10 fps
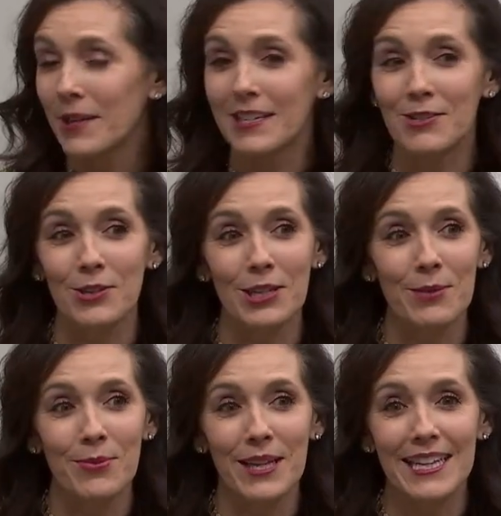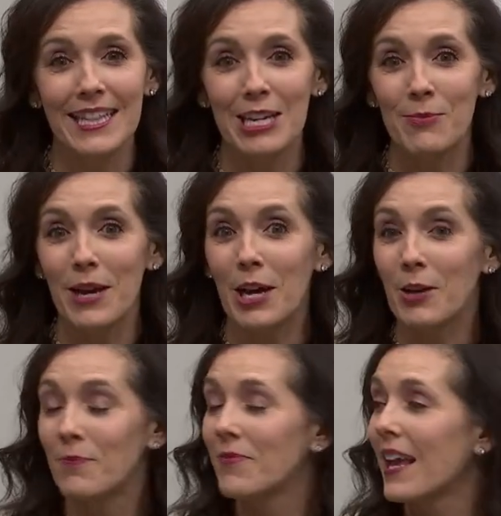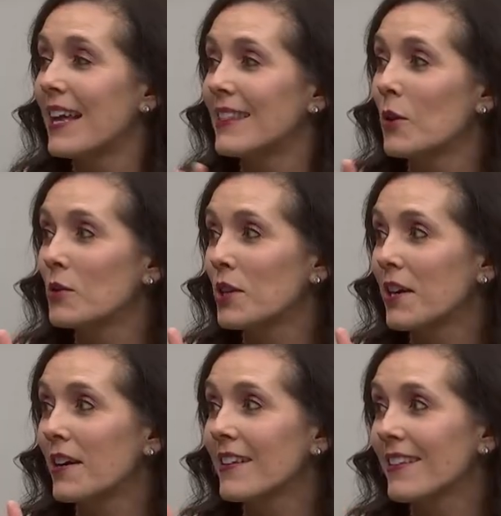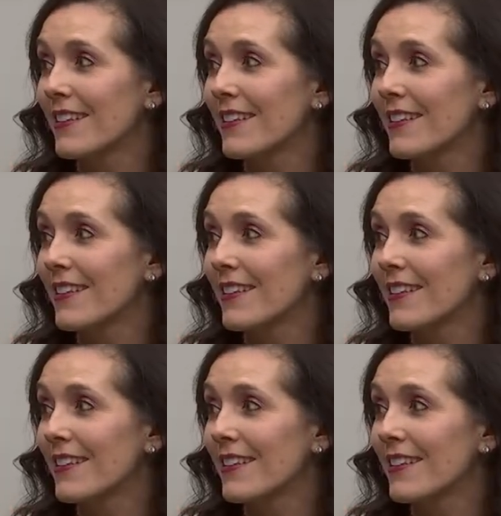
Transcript: because Jillian played them. Um, those are